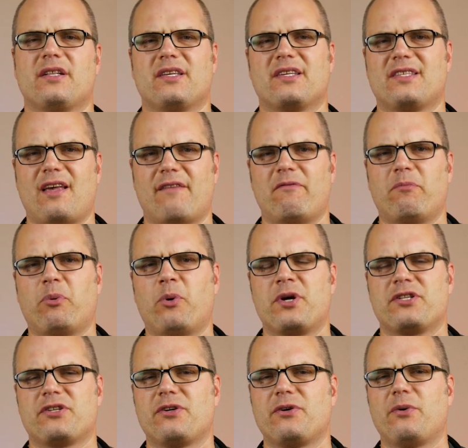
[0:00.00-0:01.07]
to
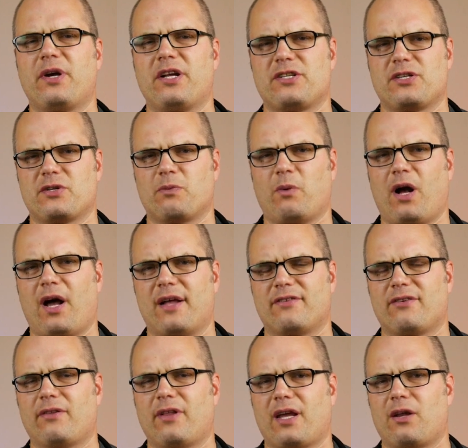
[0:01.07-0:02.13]
7.2 inches wide.
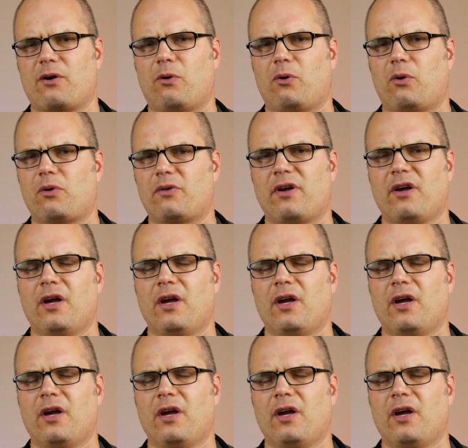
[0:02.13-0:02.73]
So they can hold